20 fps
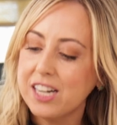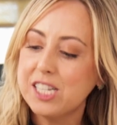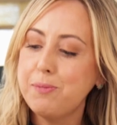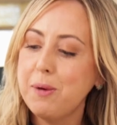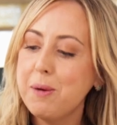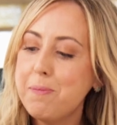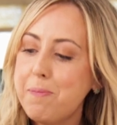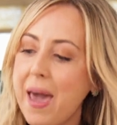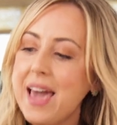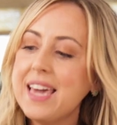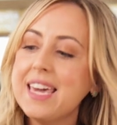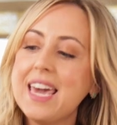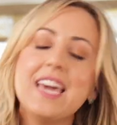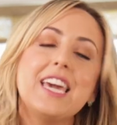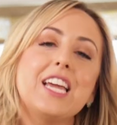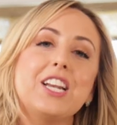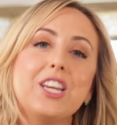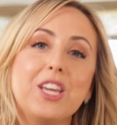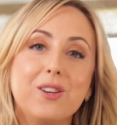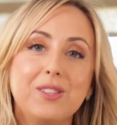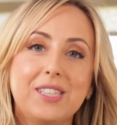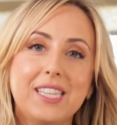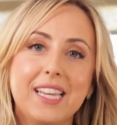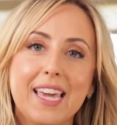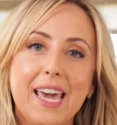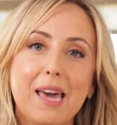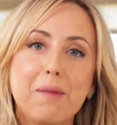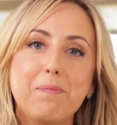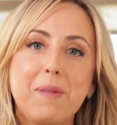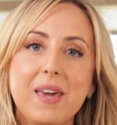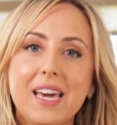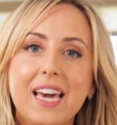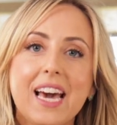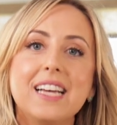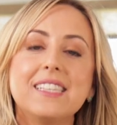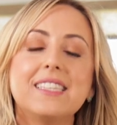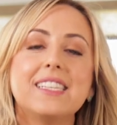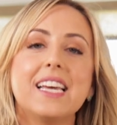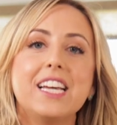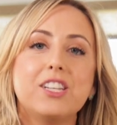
to be baking and using it, because